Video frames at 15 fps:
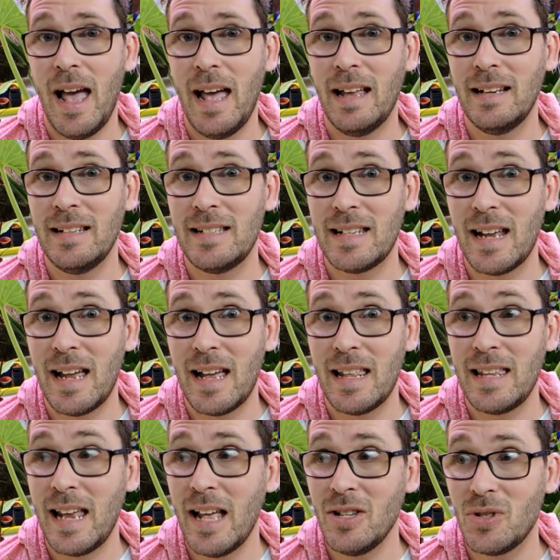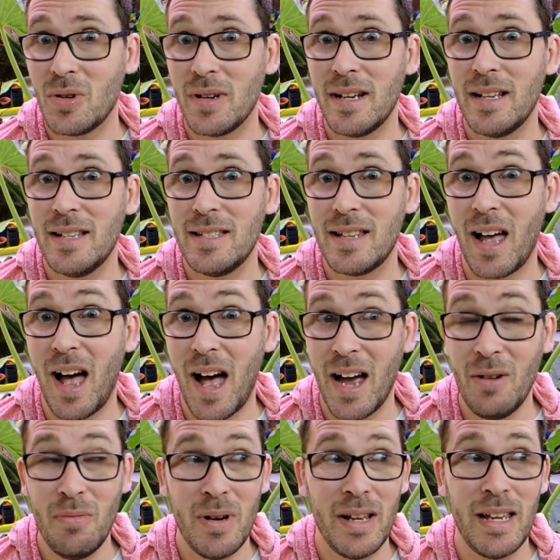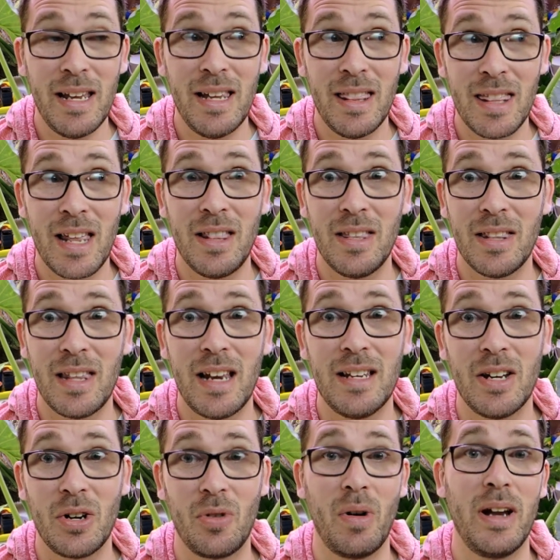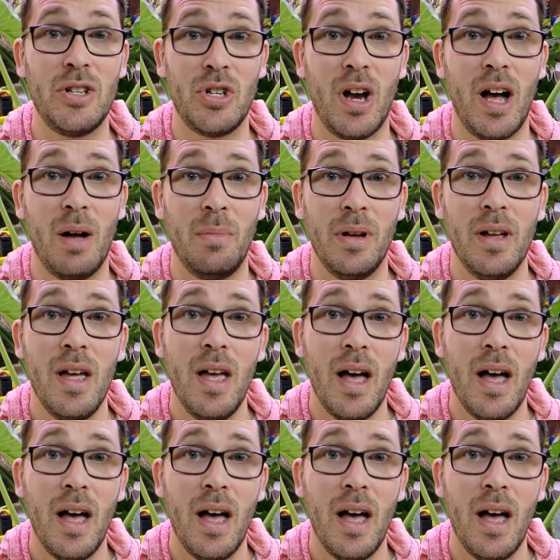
And uh, the answer is, I really think that they did a great job.